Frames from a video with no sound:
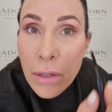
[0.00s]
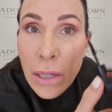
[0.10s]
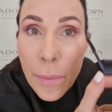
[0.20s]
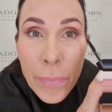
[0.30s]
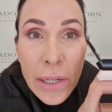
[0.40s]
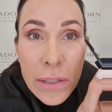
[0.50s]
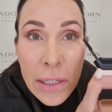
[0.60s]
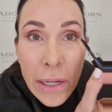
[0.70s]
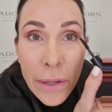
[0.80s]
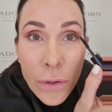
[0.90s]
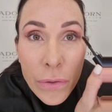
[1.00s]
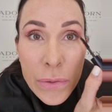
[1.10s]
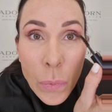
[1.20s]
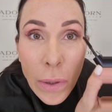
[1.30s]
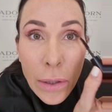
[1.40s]
clumping together
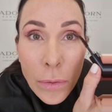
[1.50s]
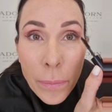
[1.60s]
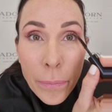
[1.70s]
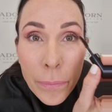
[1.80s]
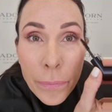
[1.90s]
as well.